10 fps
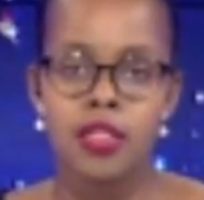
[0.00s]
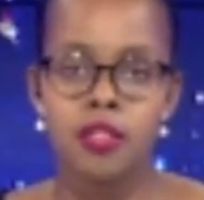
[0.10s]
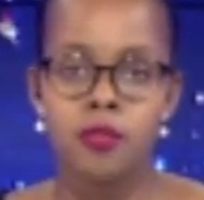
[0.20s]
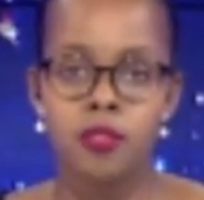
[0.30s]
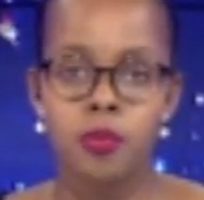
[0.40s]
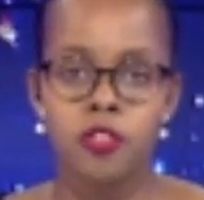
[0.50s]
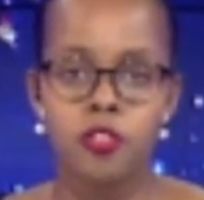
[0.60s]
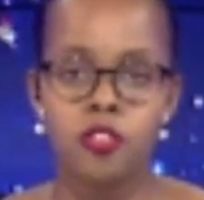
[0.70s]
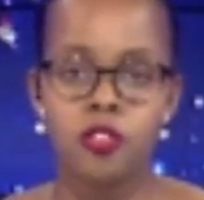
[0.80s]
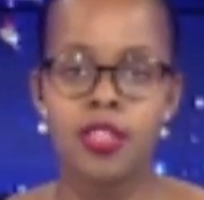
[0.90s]
This was
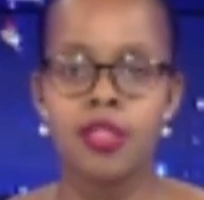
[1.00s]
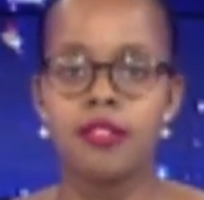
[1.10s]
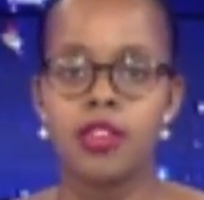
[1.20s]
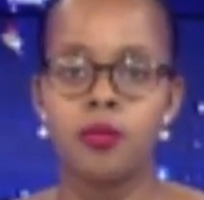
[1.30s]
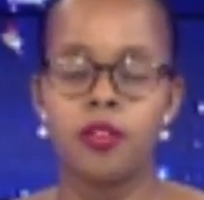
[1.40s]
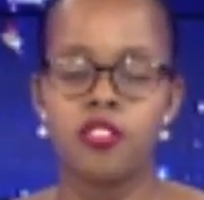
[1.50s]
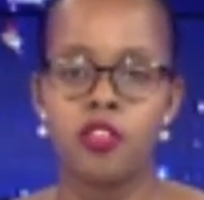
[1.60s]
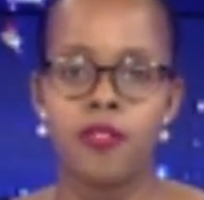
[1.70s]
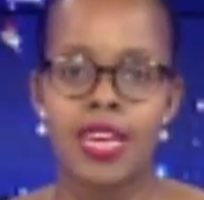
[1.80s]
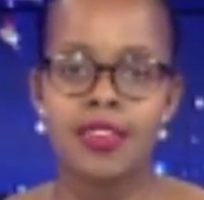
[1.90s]
mentioned during the
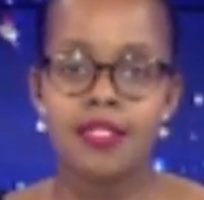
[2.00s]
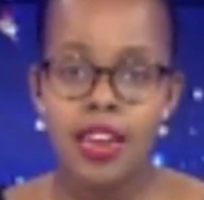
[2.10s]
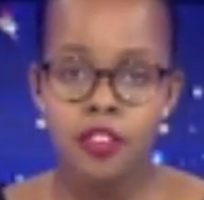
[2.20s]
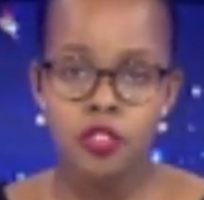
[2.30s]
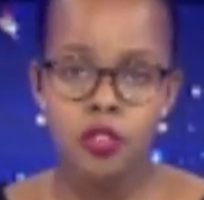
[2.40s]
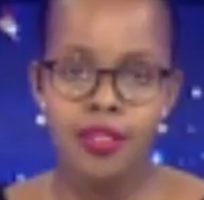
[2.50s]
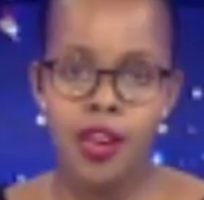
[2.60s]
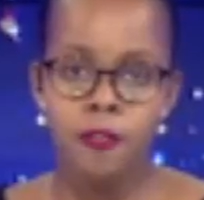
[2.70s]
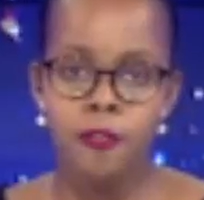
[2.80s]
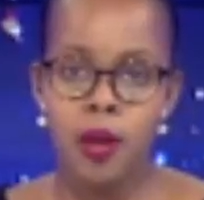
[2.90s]
celebration of the International
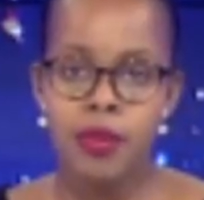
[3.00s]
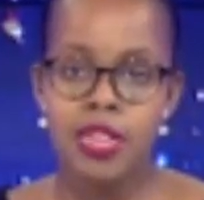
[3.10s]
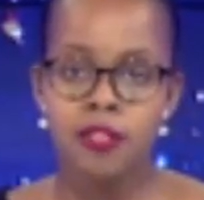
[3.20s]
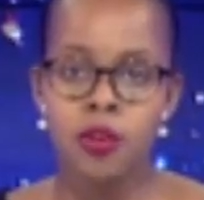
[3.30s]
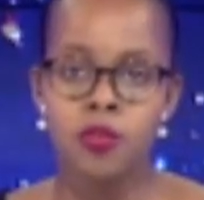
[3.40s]
Day of Families,